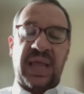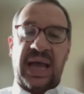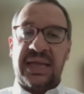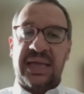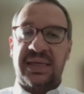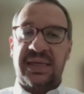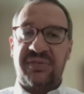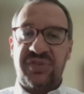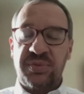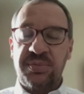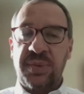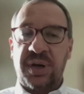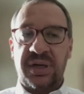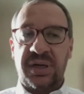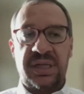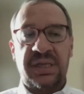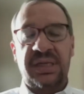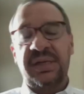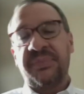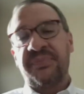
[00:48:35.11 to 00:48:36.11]
I give you
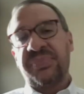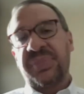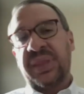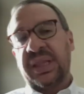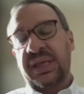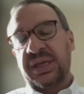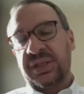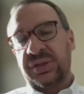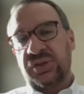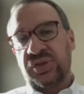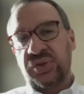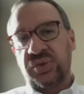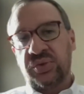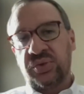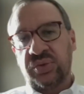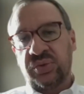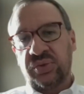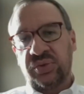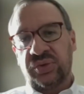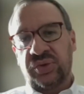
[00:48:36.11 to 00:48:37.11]
money
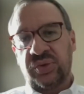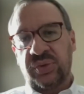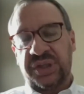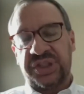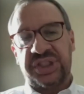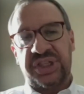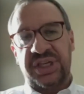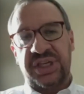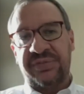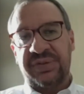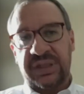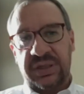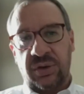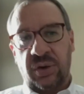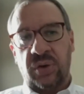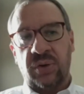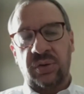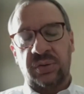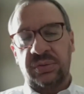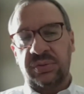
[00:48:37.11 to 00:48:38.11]
to achieve a
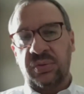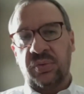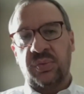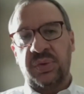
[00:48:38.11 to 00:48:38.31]
goal.